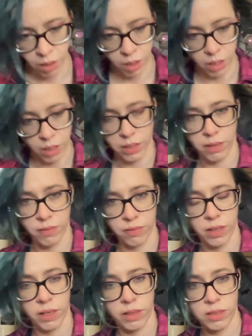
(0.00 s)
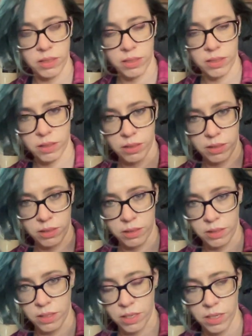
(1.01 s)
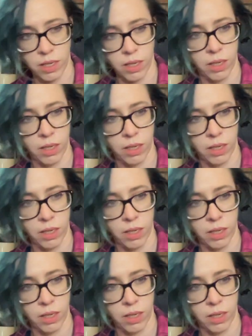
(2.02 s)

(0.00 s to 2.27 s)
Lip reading: and then I've got the